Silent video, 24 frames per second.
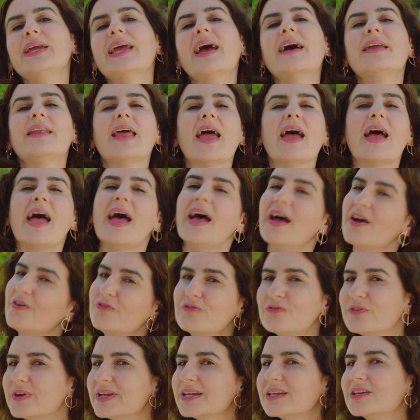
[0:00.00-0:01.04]
had
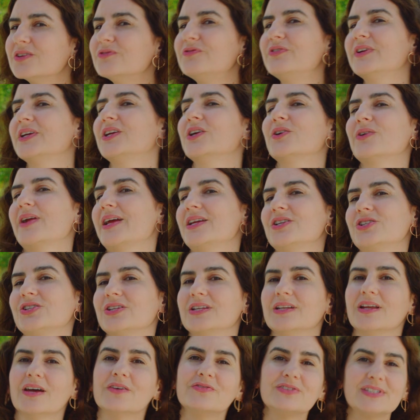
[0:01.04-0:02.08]
every
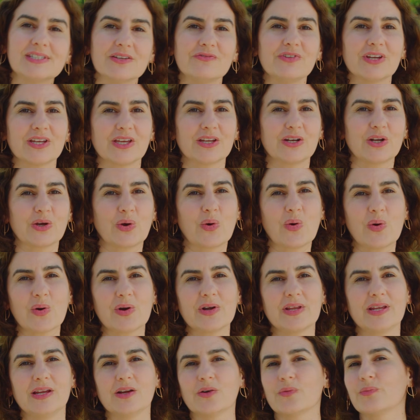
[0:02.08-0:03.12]
configuration of Civic and Accord
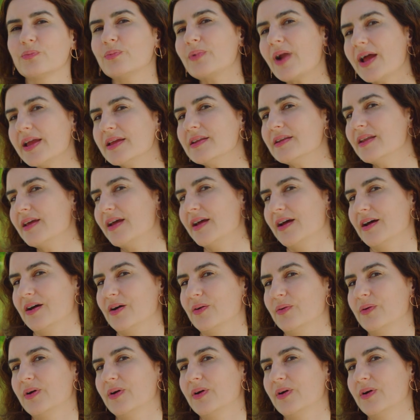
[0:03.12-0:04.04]
here right now,